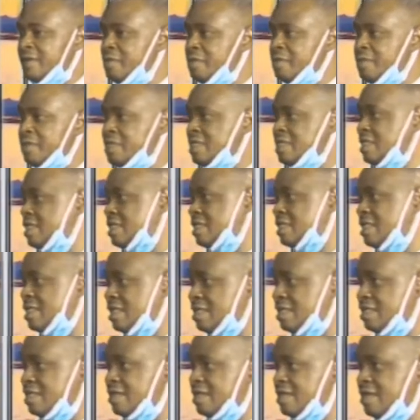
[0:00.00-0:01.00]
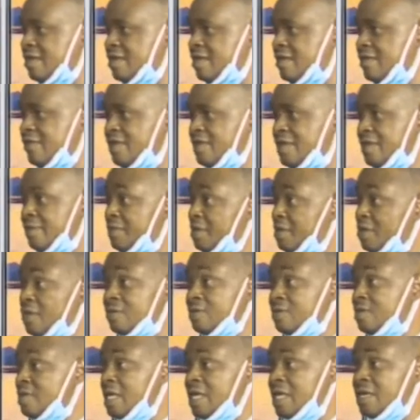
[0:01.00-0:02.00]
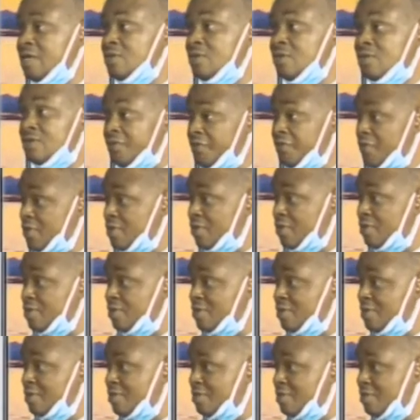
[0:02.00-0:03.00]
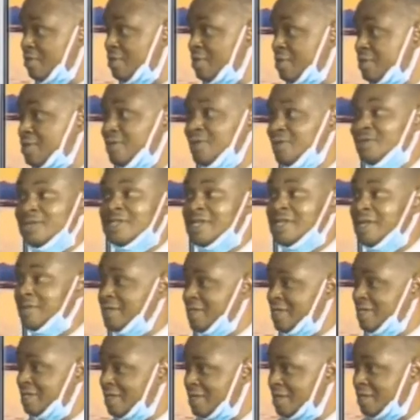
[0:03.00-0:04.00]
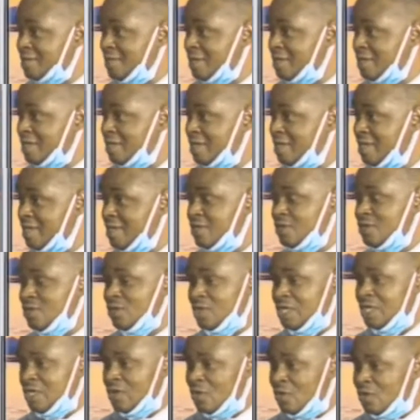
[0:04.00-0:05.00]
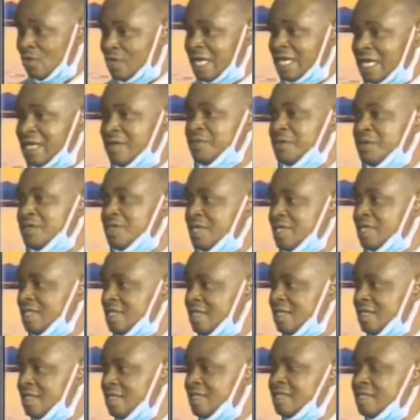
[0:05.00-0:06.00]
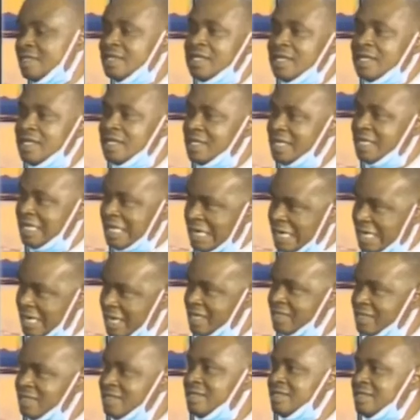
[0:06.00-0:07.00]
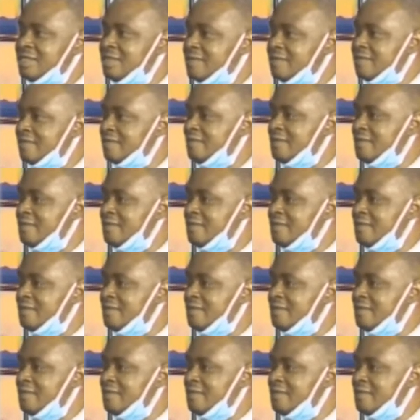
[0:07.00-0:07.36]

maybe 60, it becomes a little difficult to be able to do stem cell transplant. So the older the patient is, the less